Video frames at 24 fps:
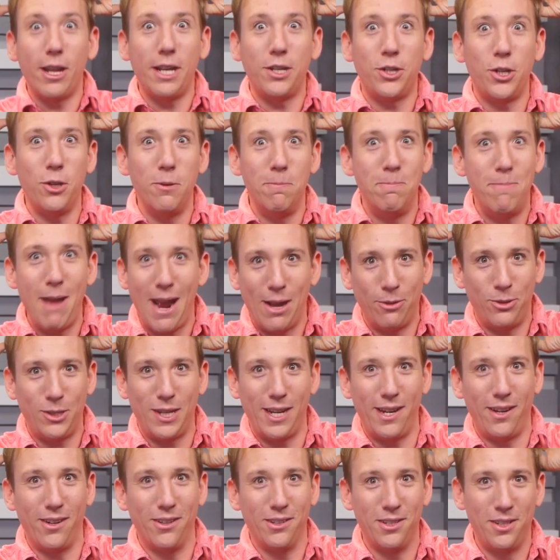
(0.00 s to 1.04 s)
issue mouse
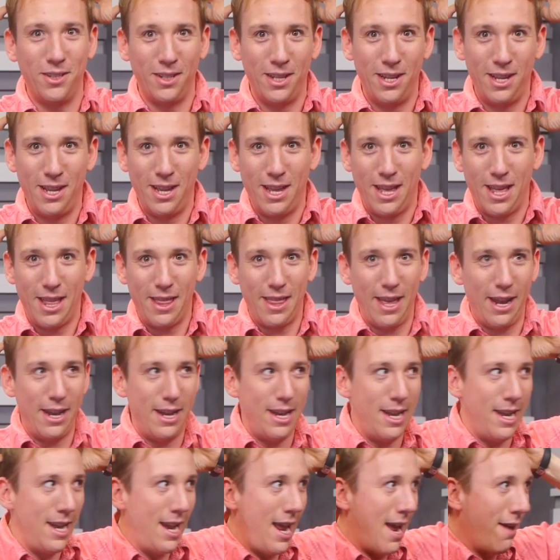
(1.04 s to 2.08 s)
ears that
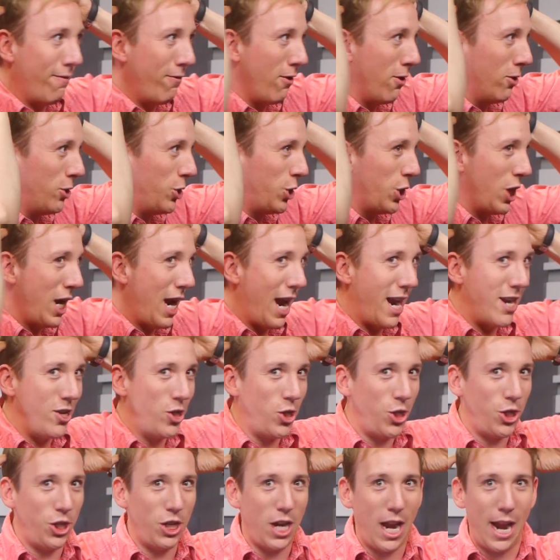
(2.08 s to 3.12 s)
never change
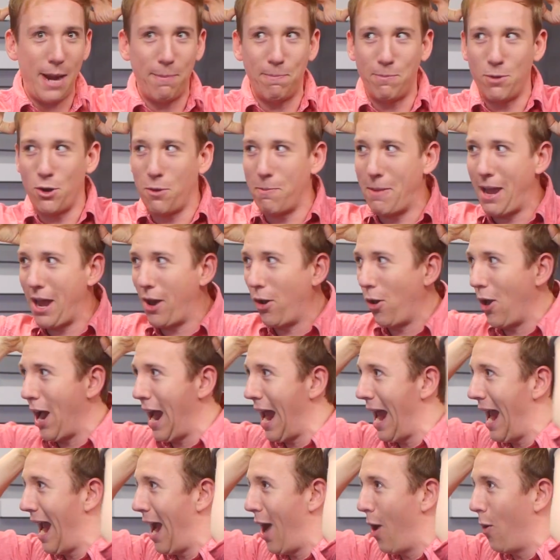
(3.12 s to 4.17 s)
shape no matter
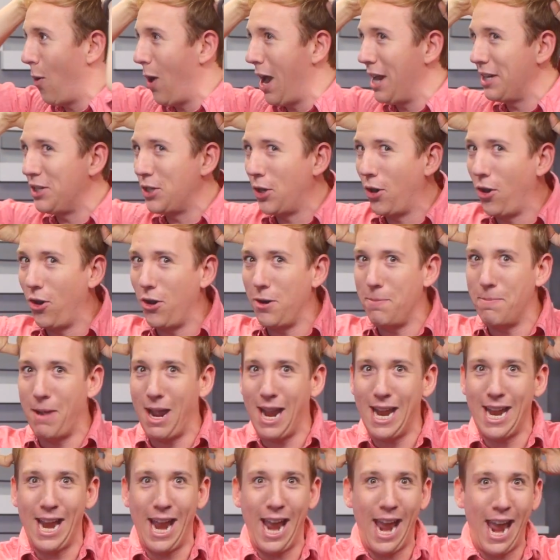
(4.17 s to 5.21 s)
how I turn
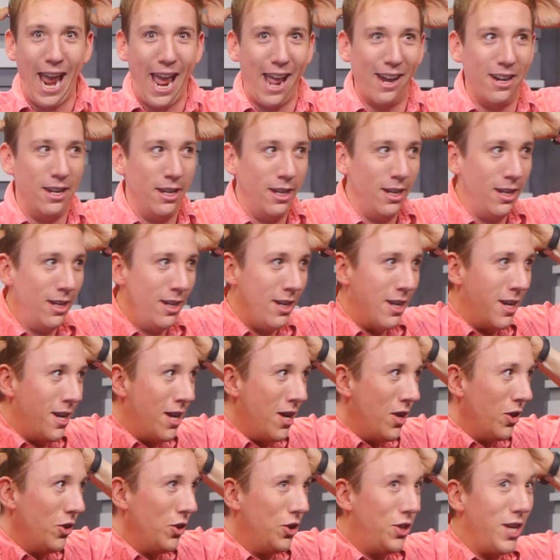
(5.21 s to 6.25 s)
my head.
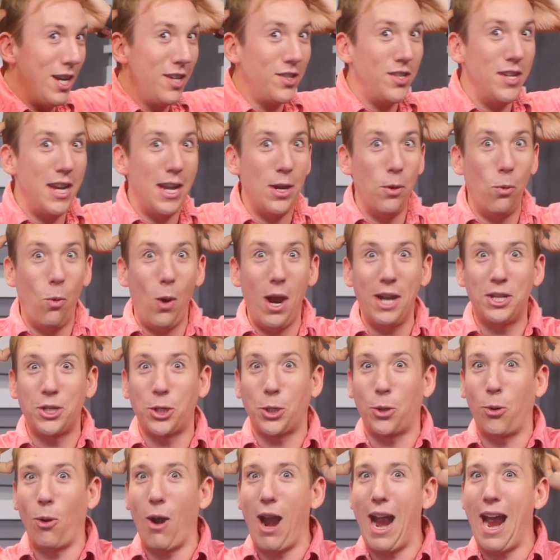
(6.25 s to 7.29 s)
Disney
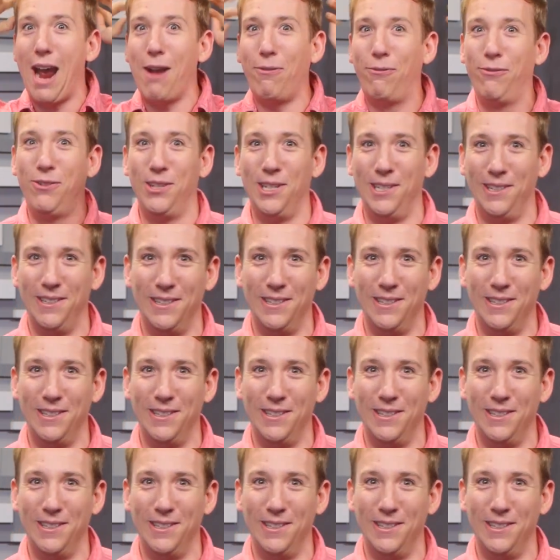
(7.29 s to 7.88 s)
witchcraft!